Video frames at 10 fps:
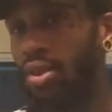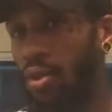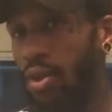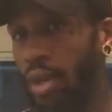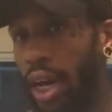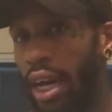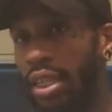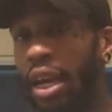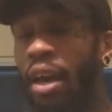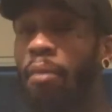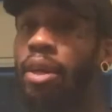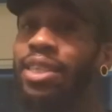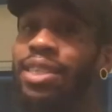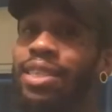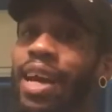you guys. Because these
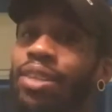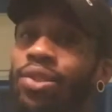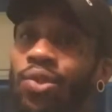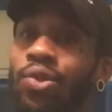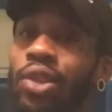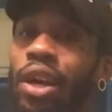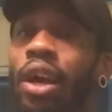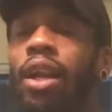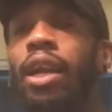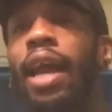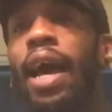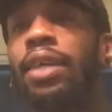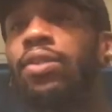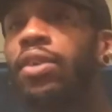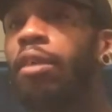tattoos last
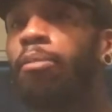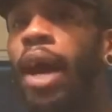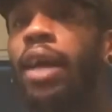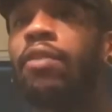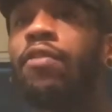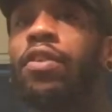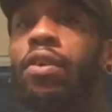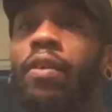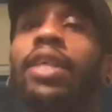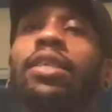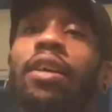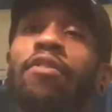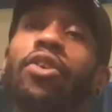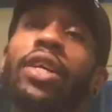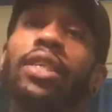on your body for the rest of your
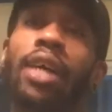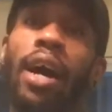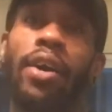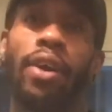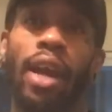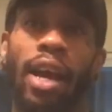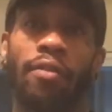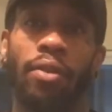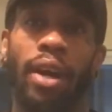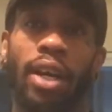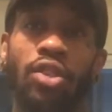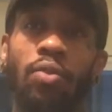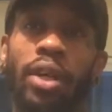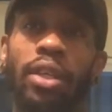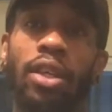entire life, you guys. You want to
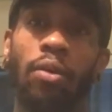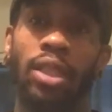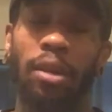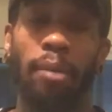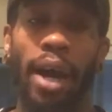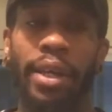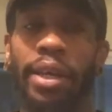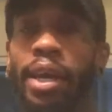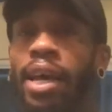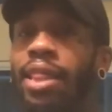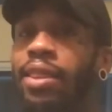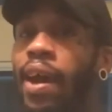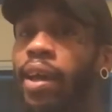deal with somebody that